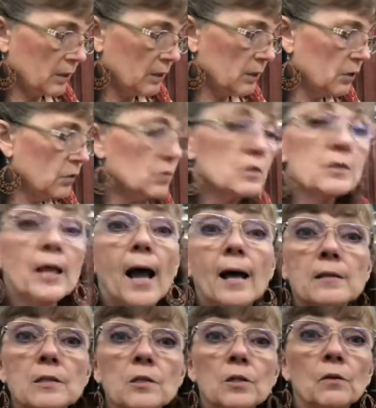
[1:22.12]
use the
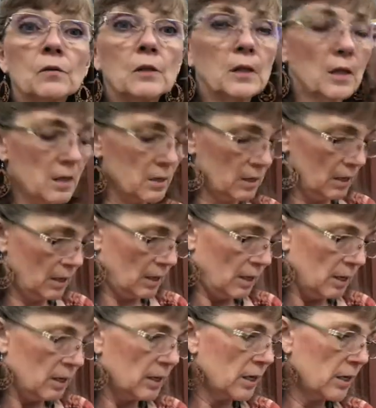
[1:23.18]
acetone again
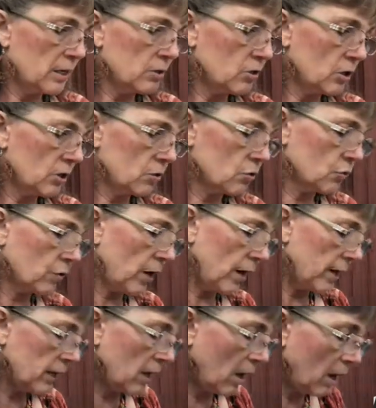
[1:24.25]
and dry
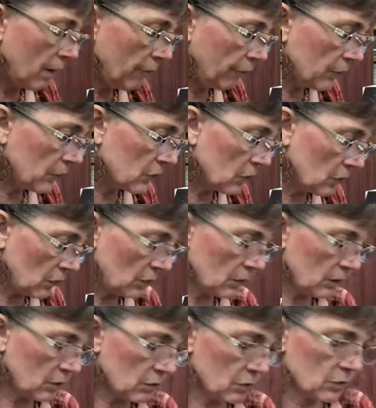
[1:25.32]
it off so that
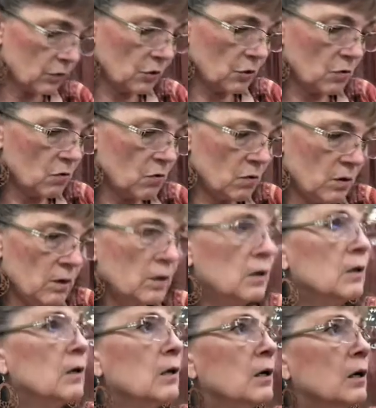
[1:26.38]
there's no
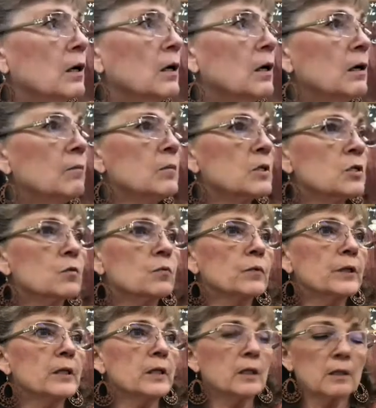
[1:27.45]

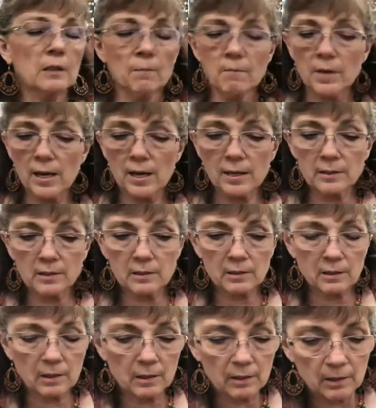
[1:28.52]
misreading the mass,
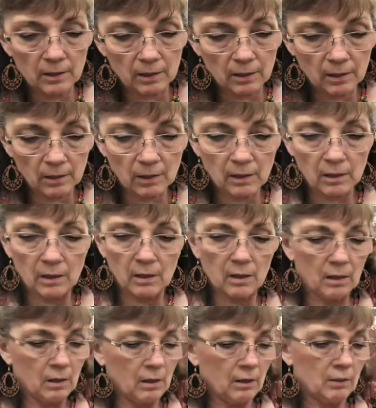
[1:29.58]

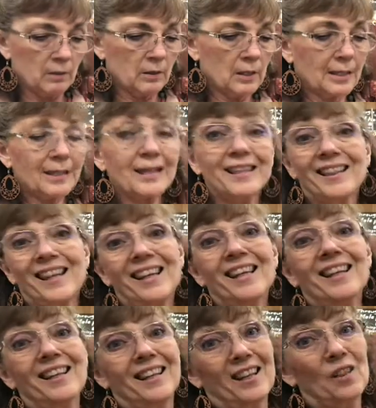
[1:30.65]
thinking that
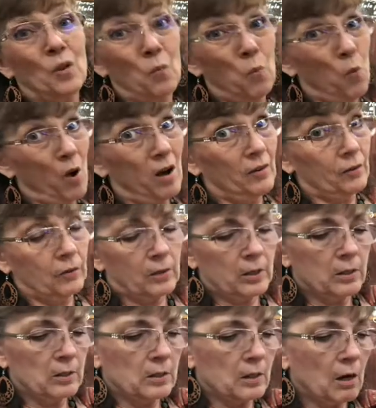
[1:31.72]
the water
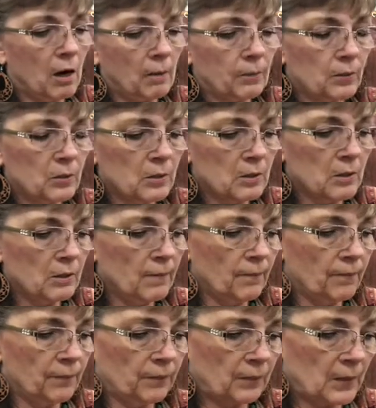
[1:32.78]
is copper still.
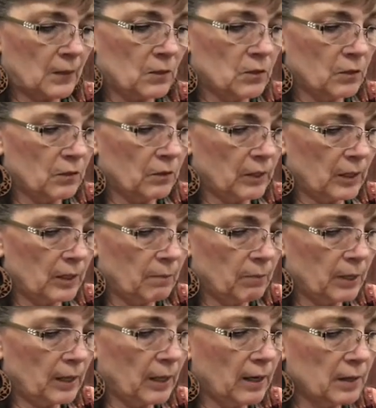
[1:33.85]
So again,
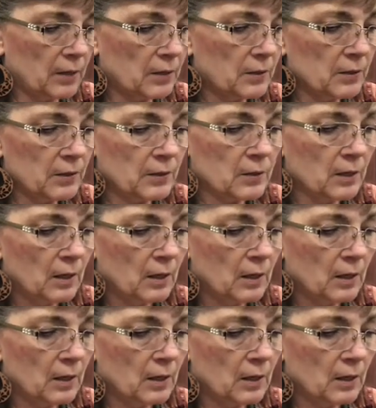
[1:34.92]
because